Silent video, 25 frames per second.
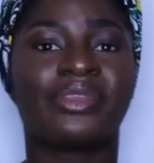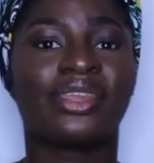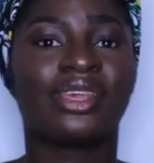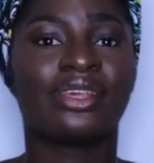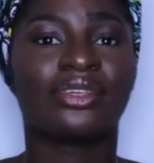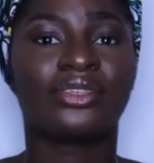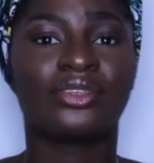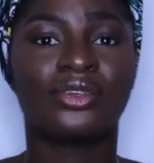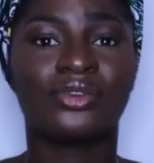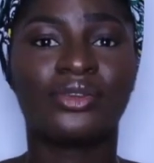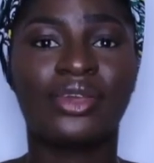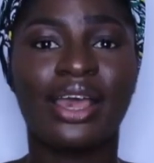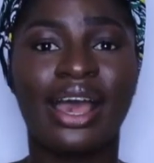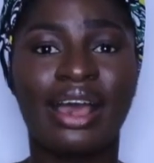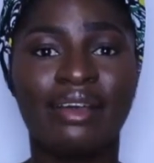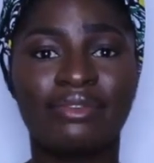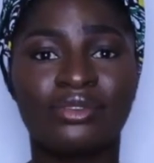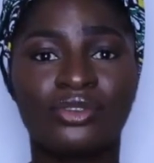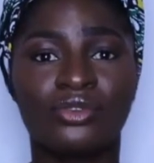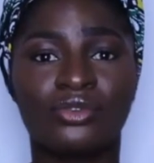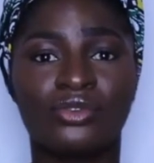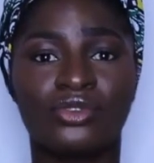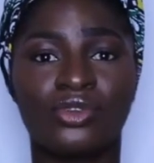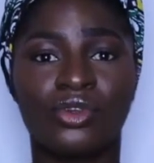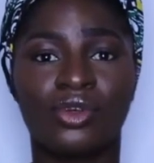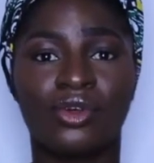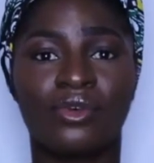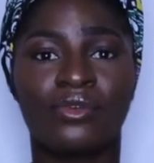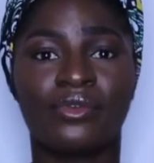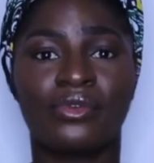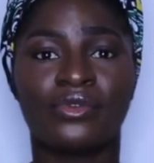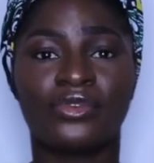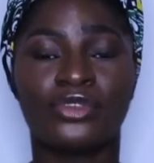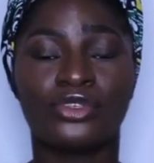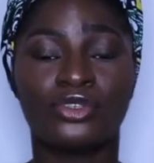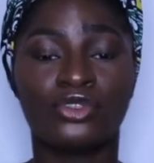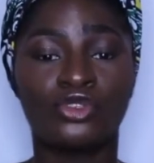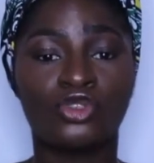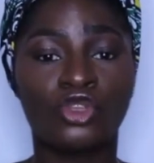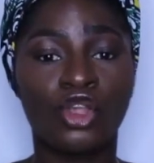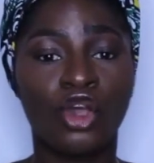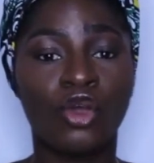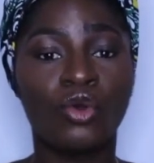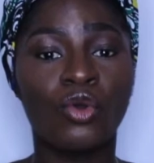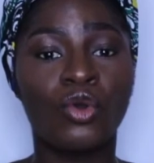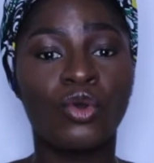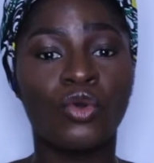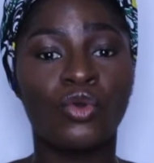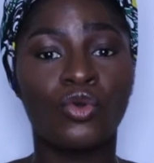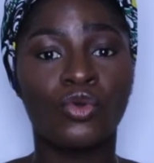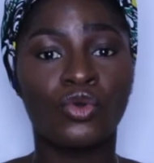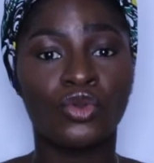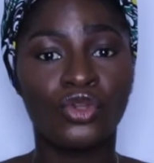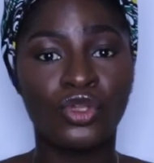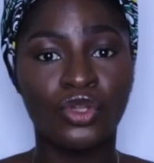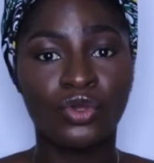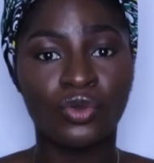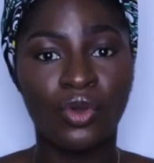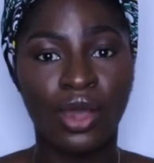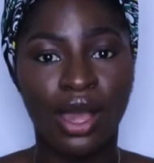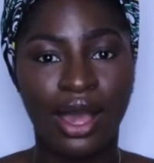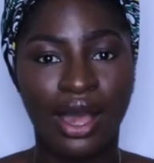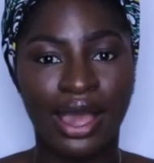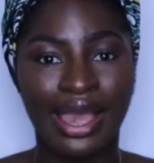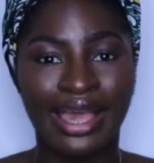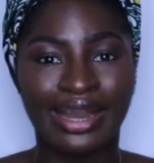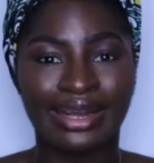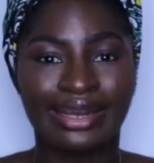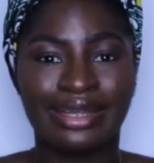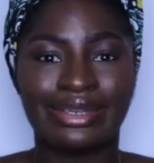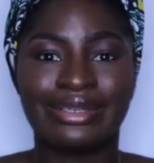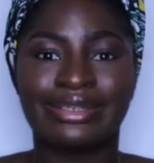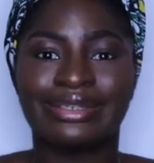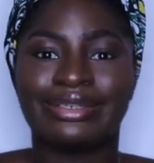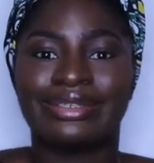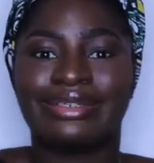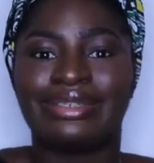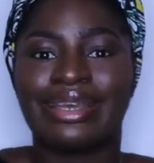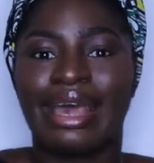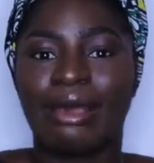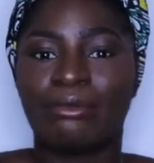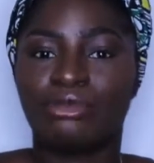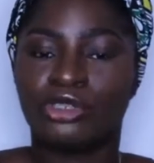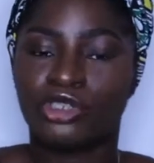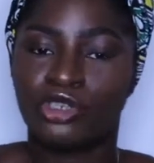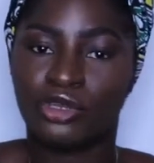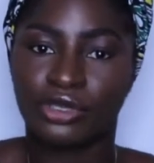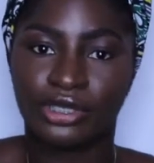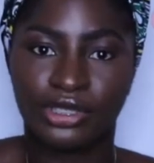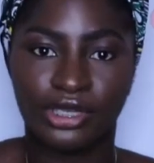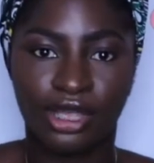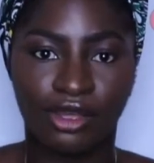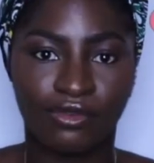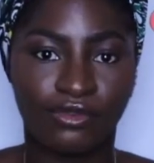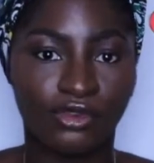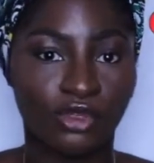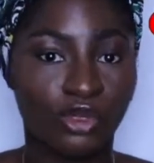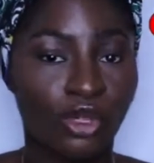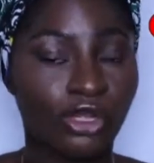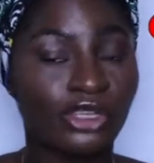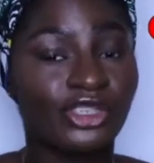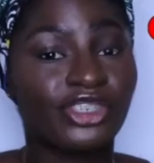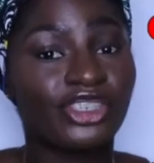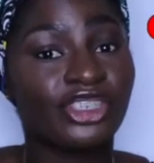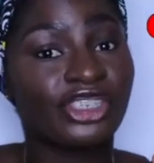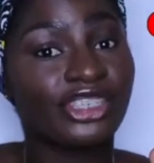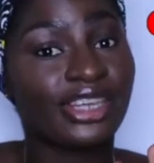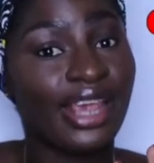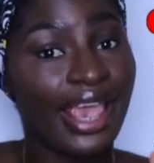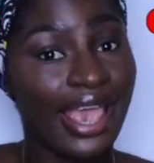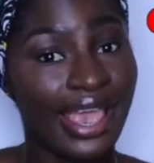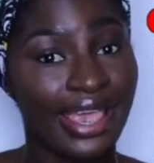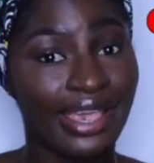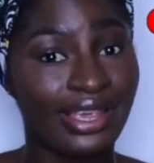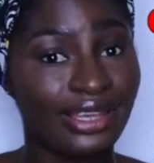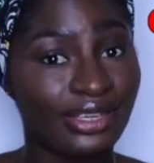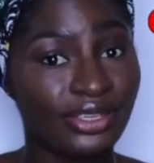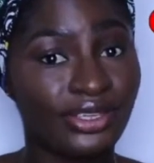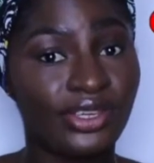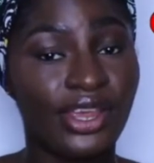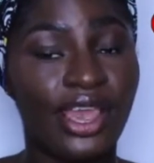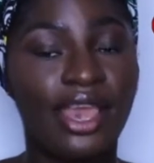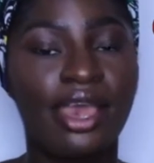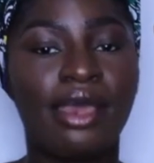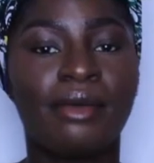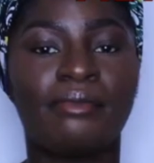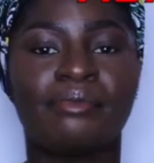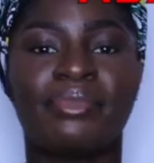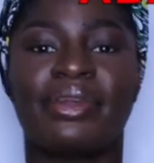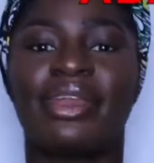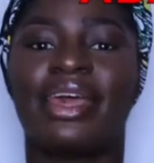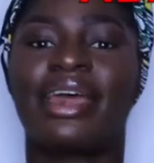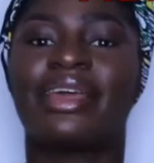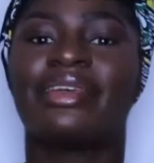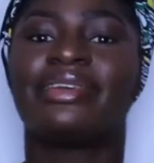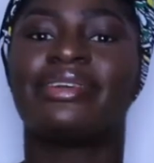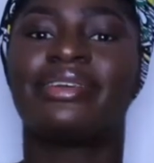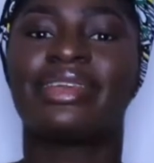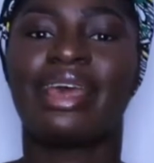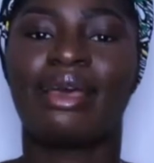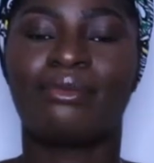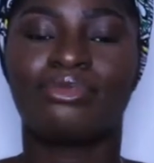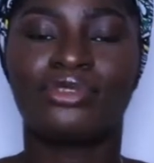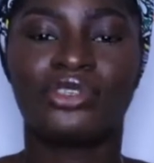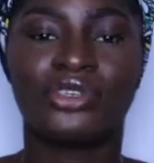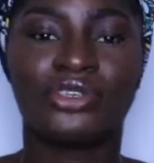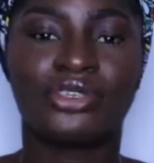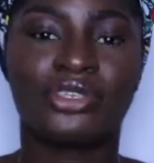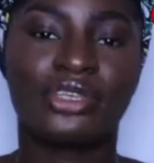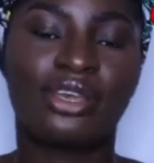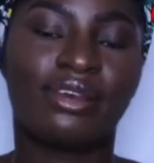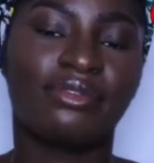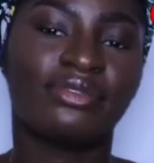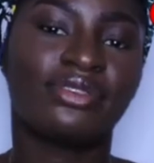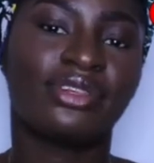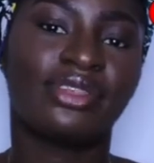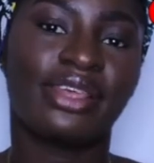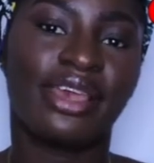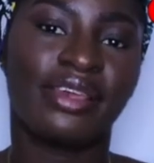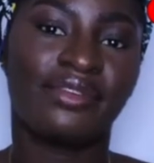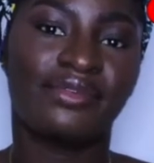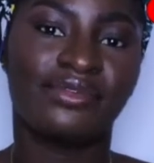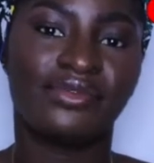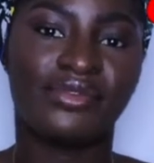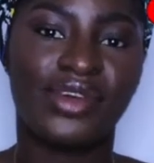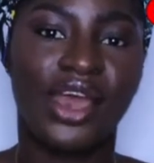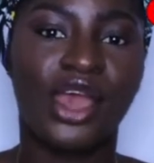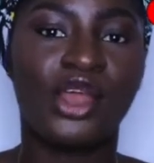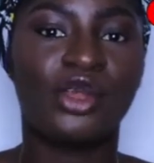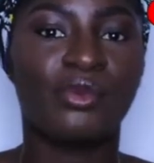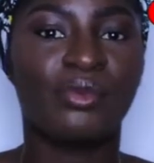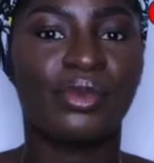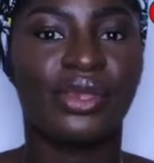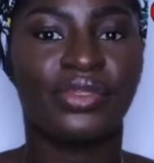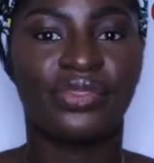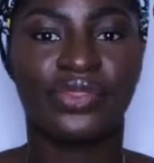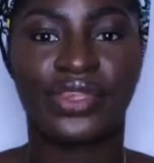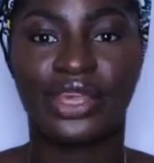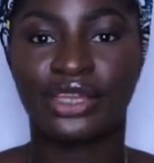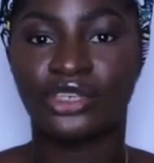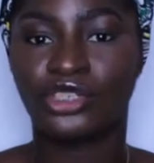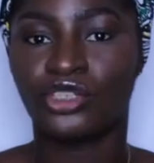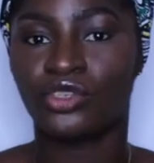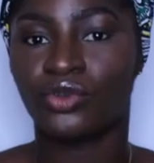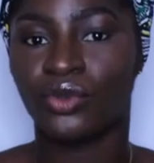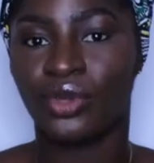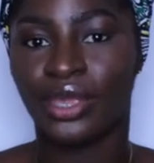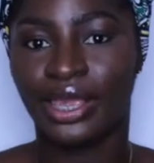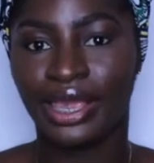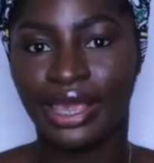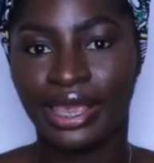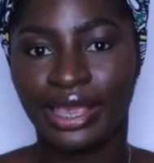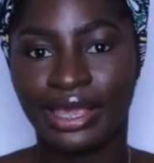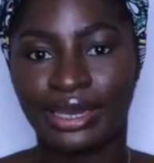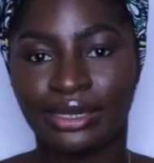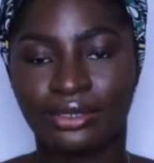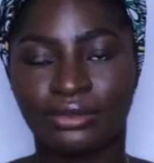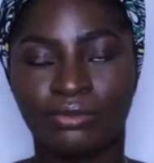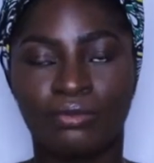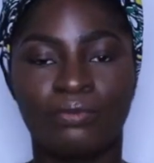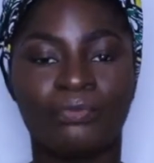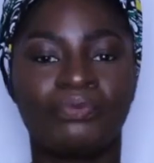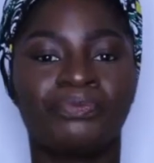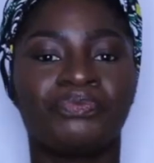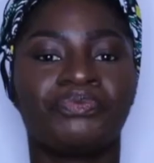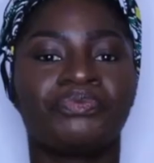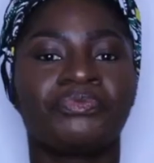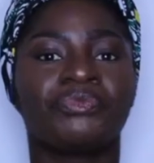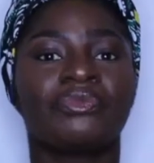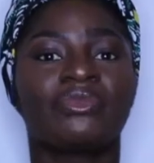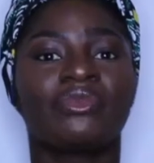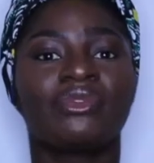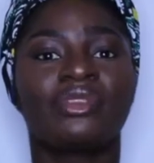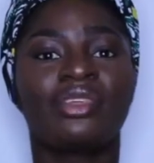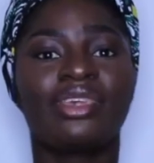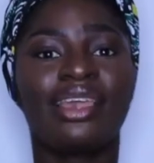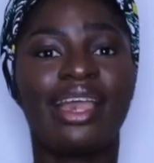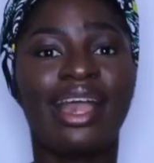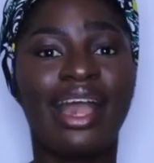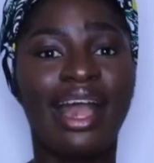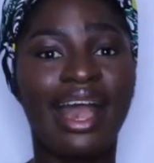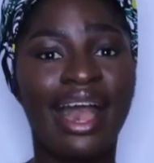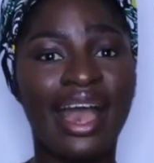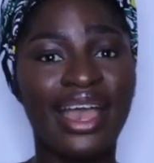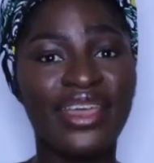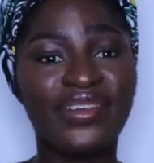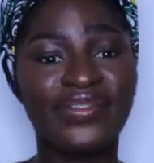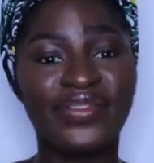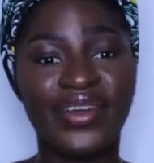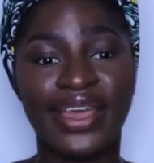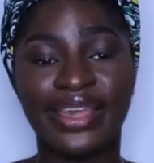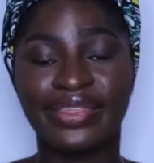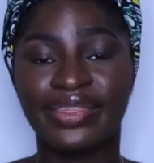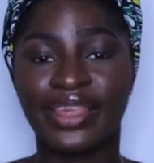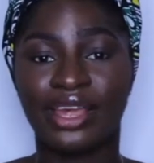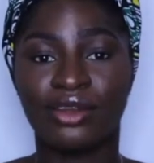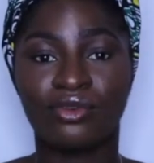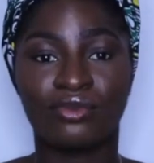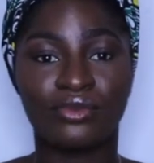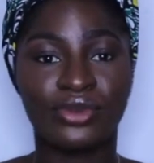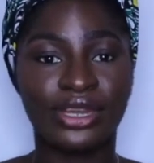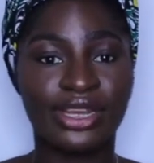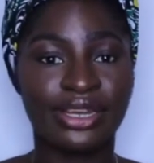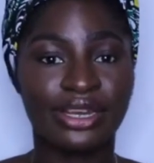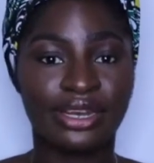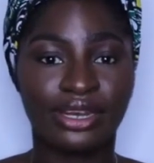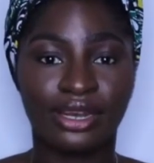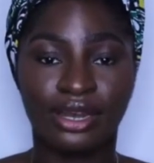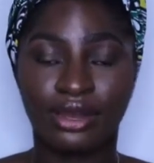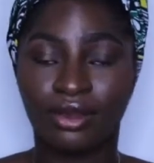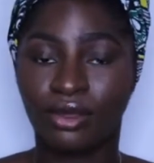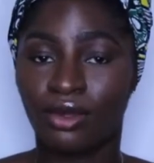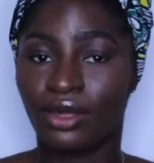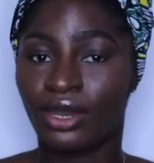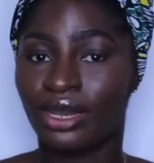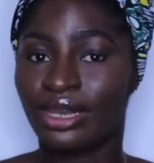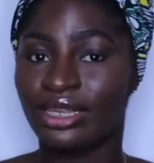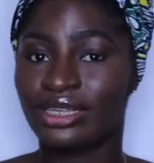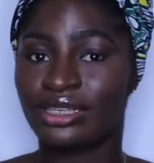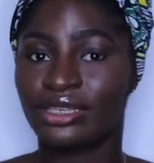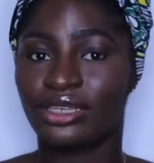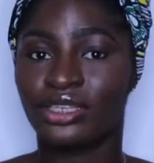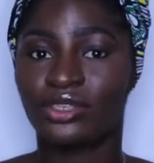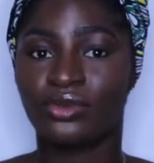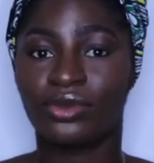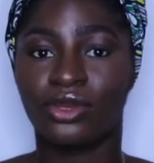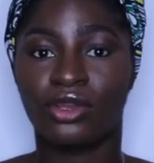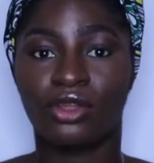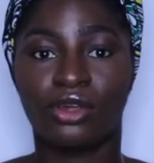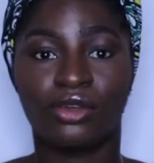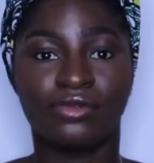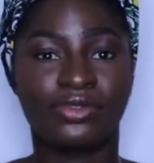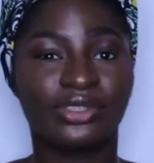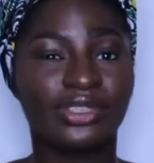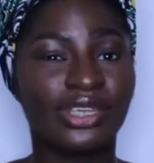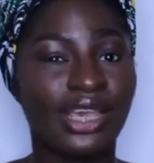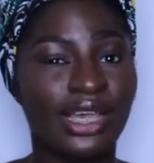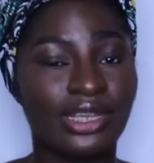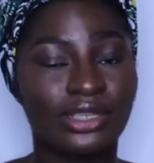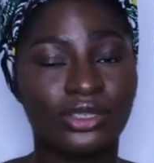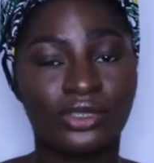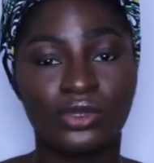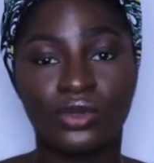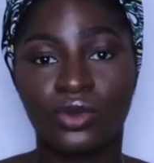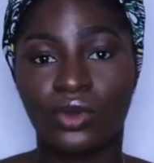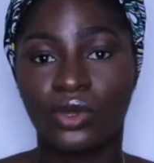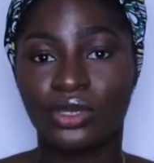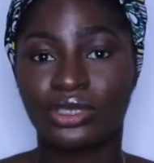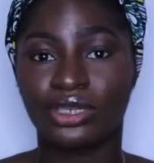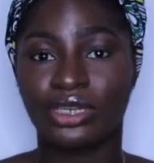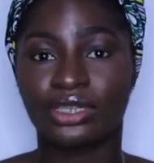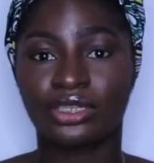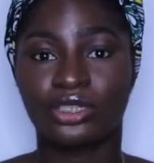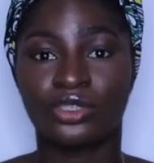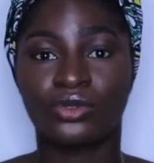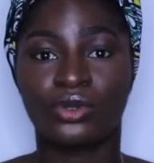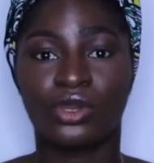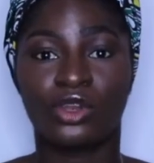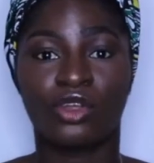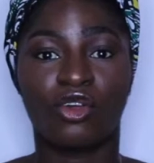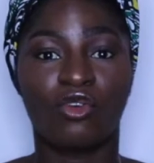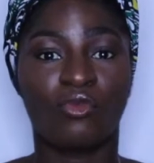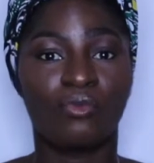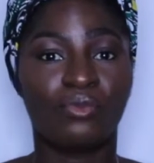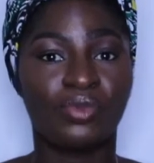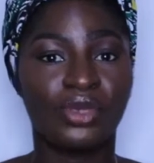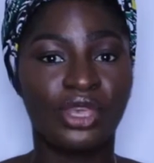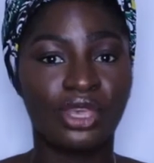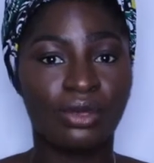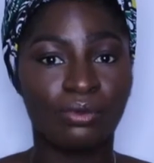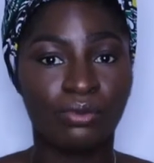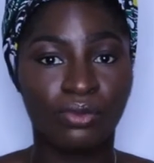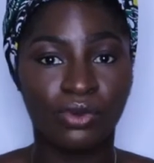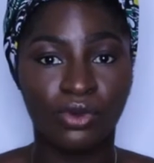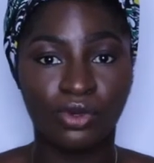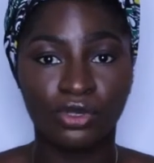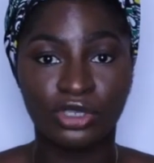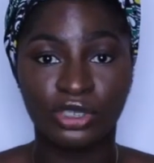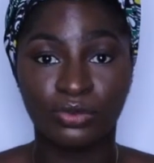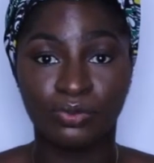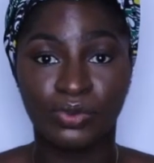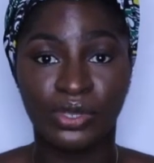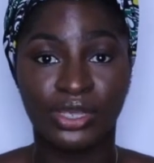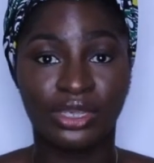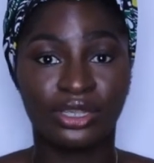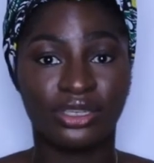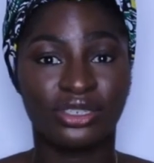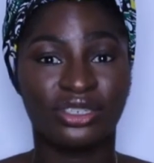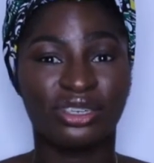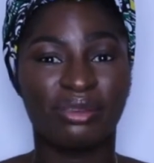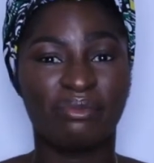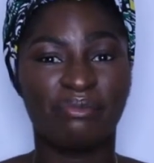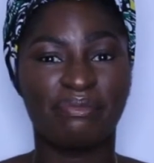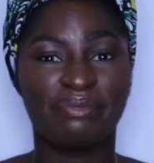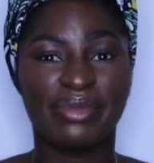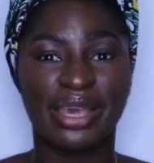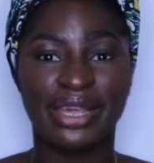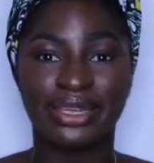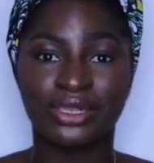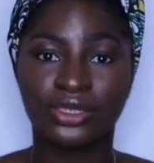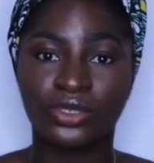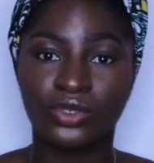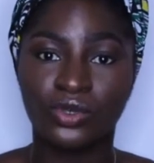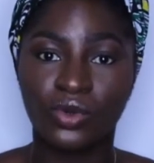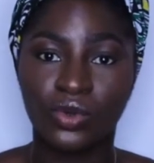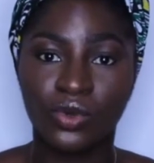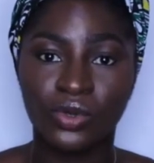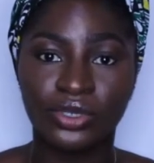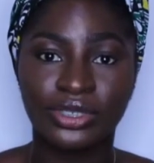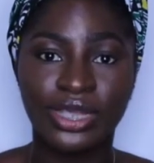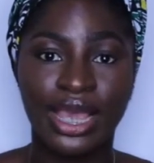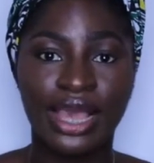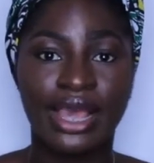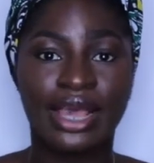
So you have to sort of know who you are and adapt yourself. Not change, but adapt yourself to the environment that you're in. I find that reading a lot, listening to a lot of TED Talks, listening to a lot of people, speaking to mentors,